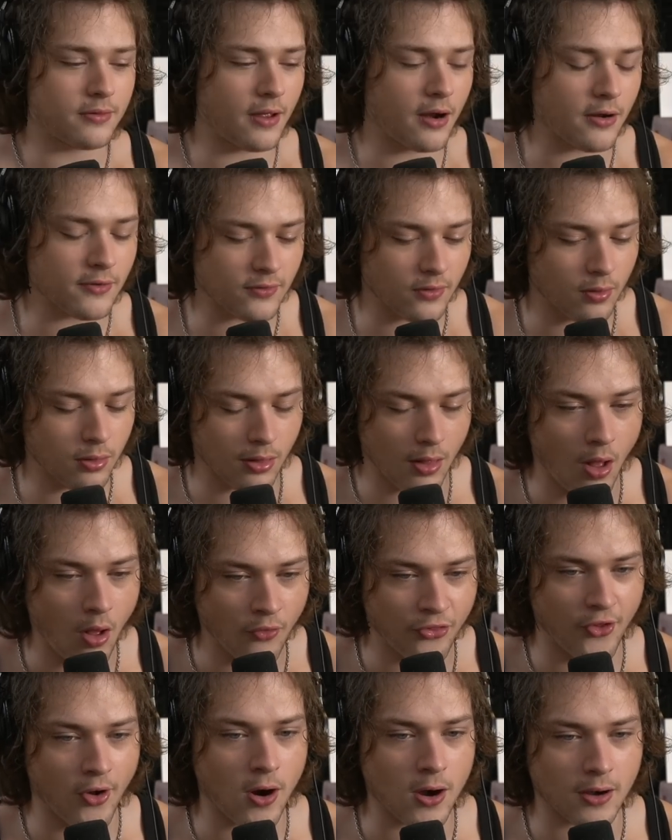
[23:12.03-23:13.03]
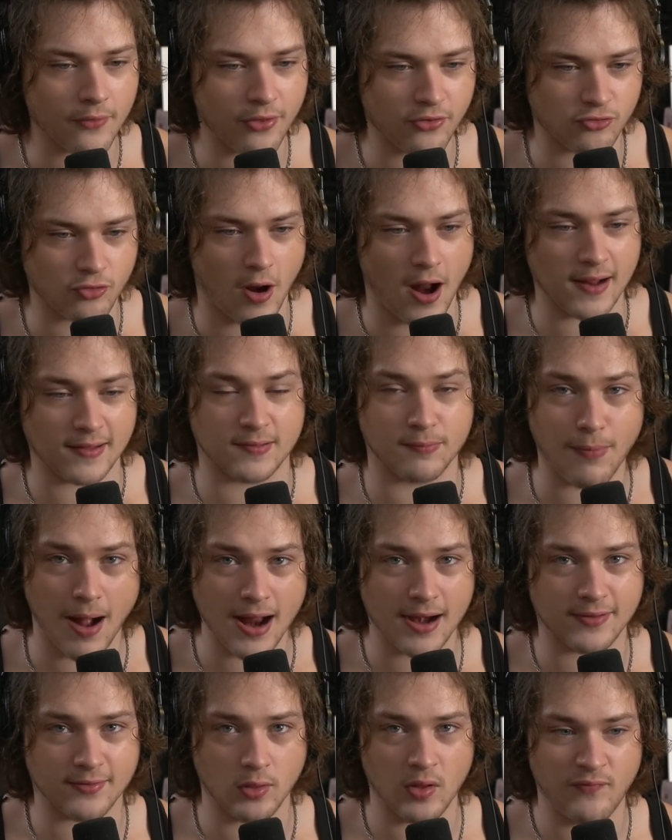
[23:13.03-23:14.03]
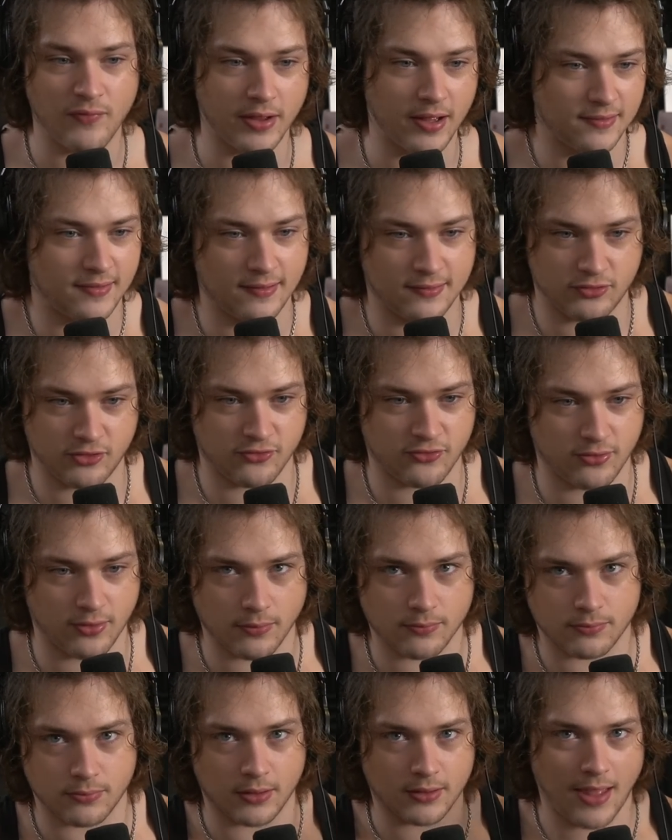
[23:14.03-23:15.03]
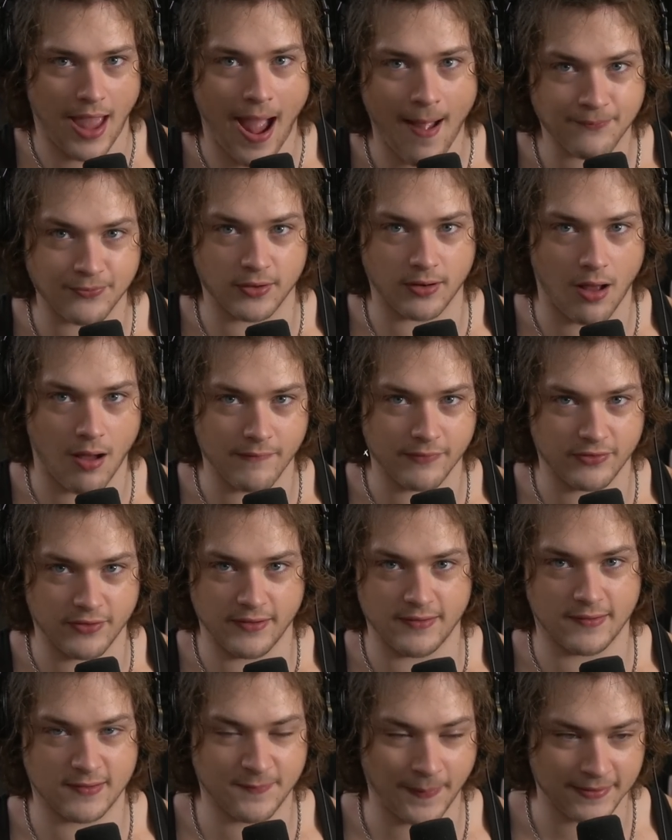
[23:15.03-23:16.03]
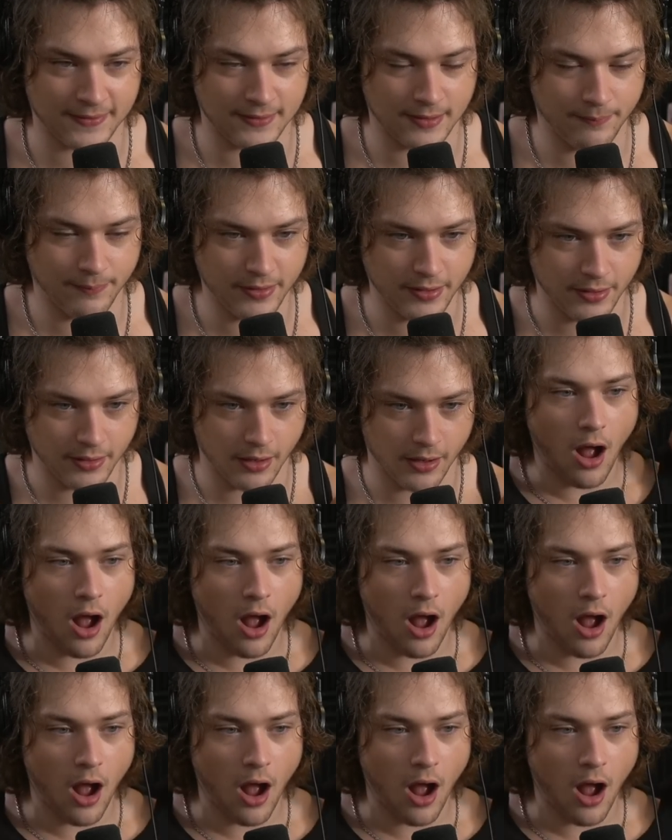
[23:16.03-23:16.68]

There's a, a third of the Straw Hats minus Luffy because he's just the, the captain. Obviously, he's expected to be here.